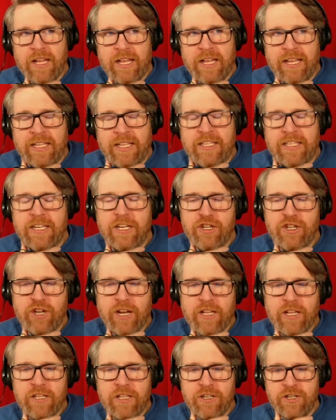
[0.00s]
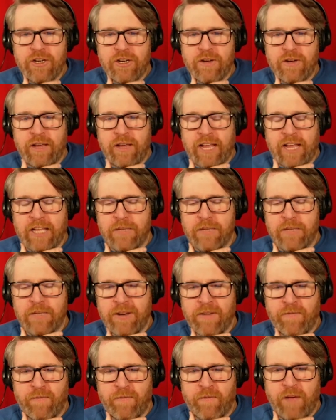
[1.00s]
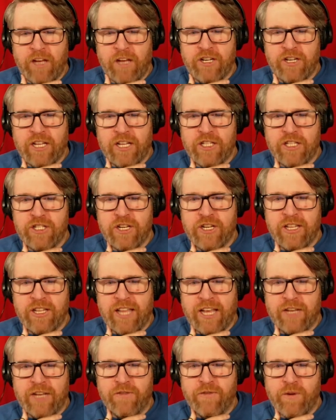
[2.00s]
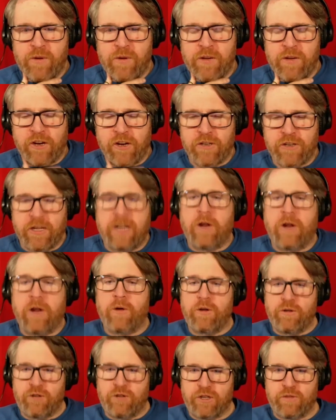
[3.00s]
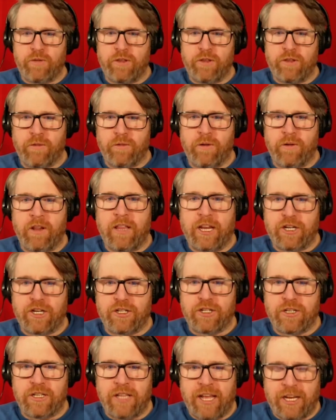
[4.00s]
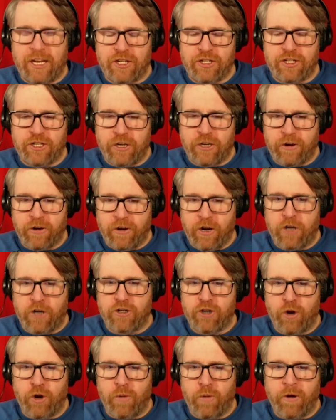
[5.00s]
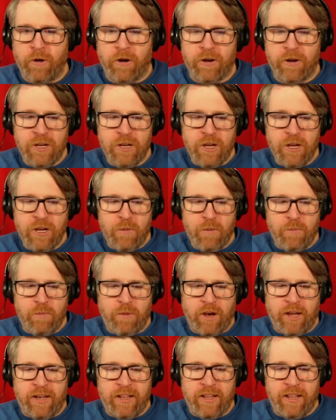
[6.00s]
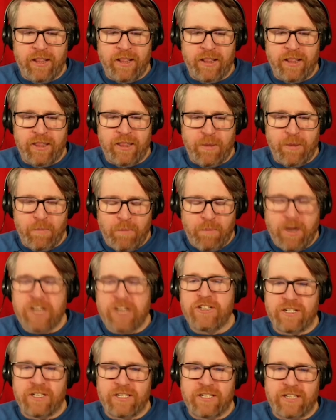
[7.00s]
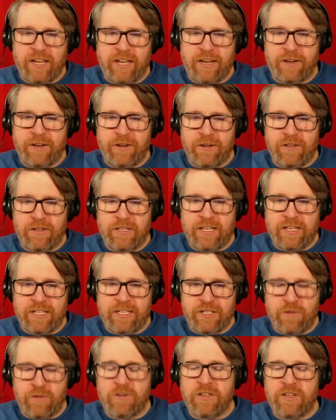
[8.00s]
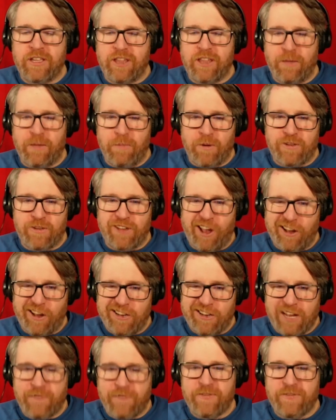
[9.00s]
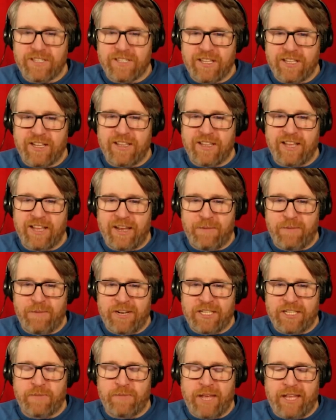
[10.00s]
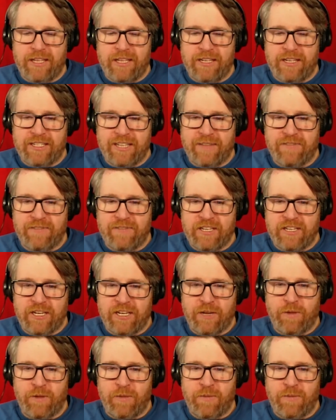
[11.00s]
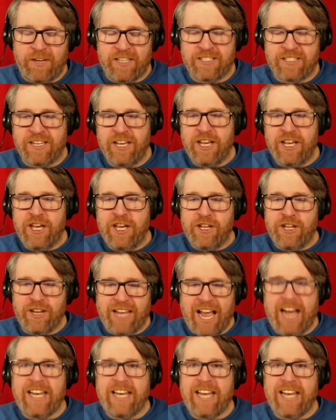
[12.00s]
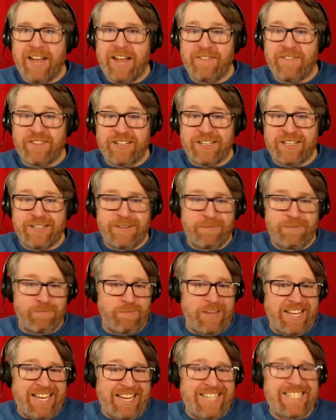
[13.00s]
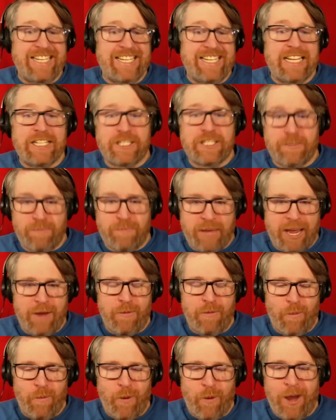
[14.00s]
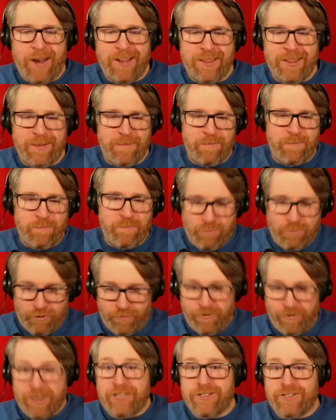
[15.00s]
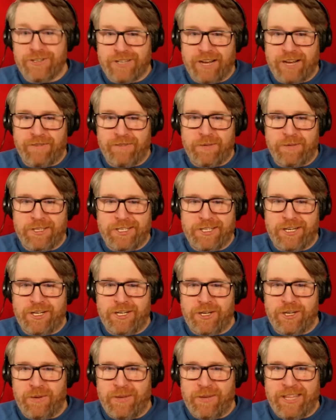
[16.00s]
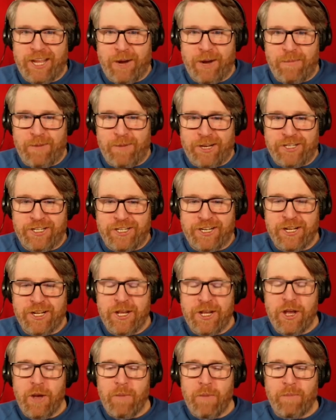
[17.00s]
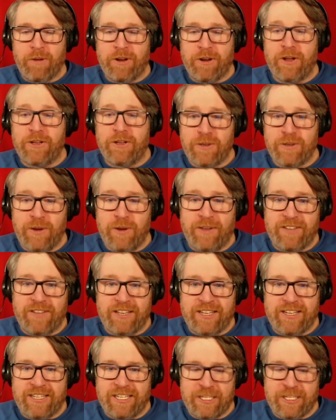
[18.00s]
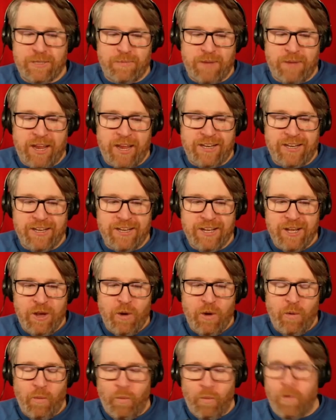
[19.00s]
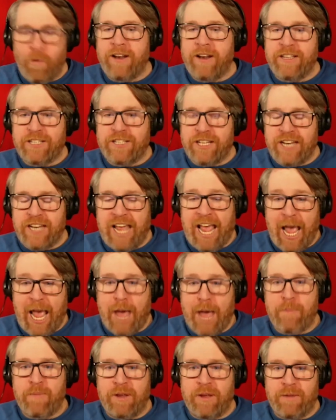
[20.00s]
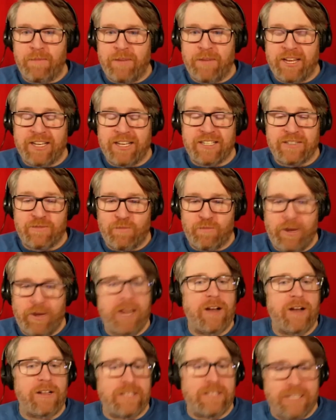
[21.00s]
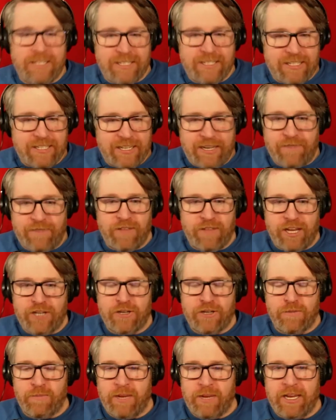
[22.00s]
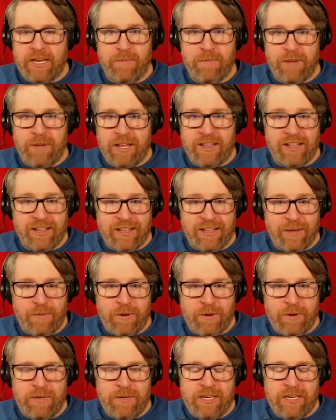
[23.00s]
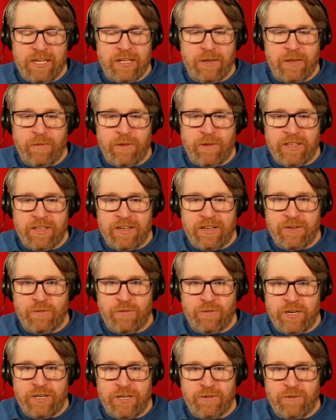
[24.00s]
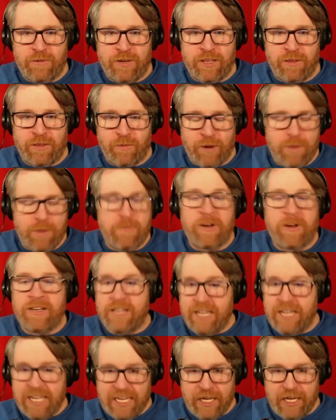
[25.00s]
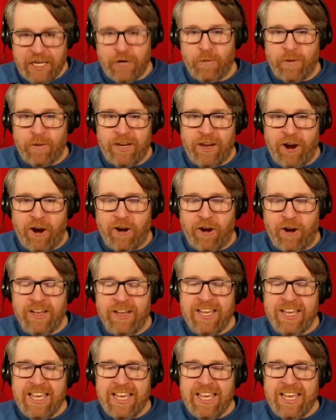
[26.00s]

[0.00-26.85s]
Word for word: Is it a challenging, it has been a challenging last few years. I know you just went through an election last year in October, but the budget cycle is usually the most toughest thing that municipalities have to deal with, because you kind of have to anticipate what the provincial government's going to do in their budget, but also you have to anticipate what's going to happen, because we all didn't see inflation being a big thing that we'd be dealing with in 2023, but here we are.